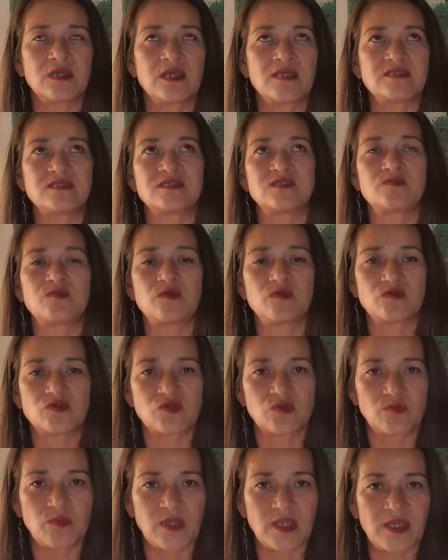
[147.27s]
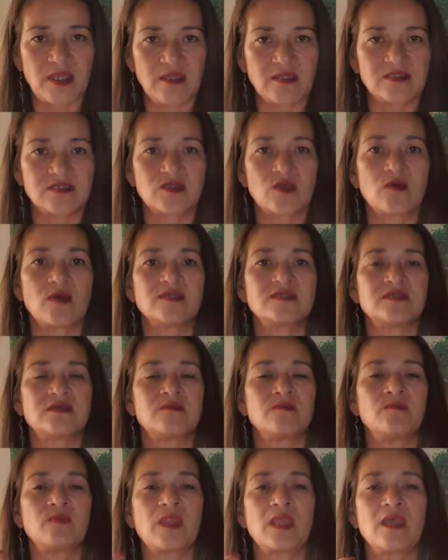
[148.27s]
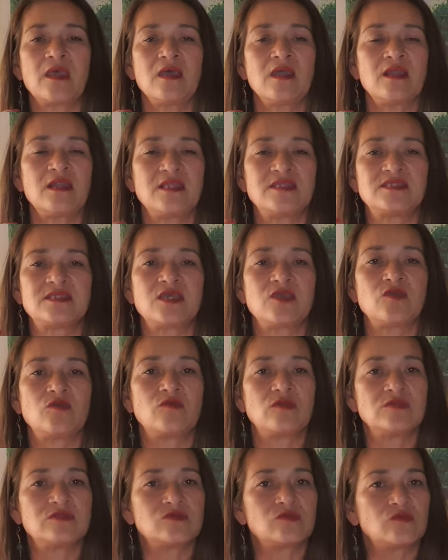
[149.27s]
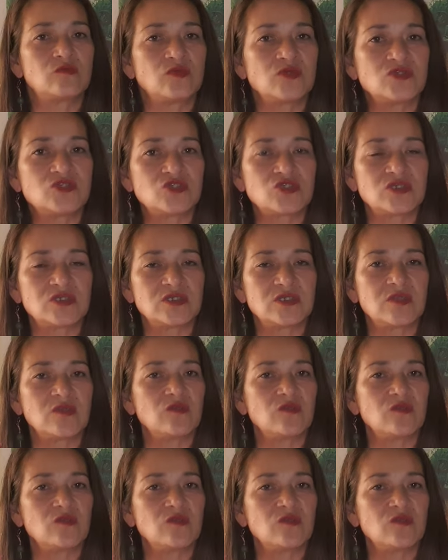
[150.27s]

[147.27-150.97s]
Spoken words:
as a spiritual being. So as let's say your intuition,